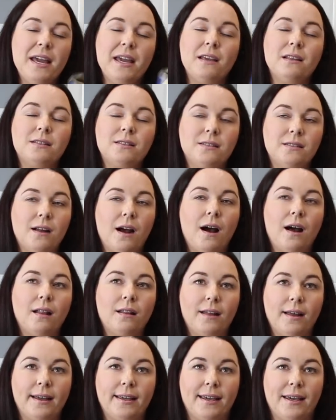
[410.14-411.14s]
It's
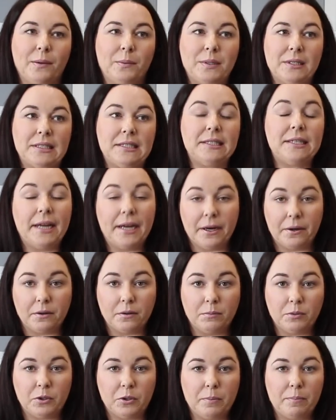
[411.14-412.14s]
not like it was
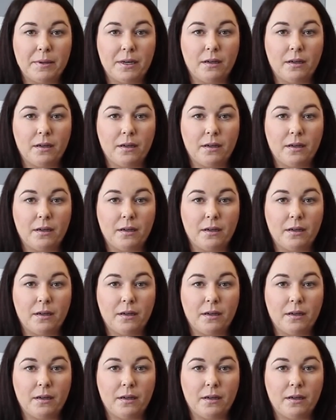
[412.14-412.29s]
terrible,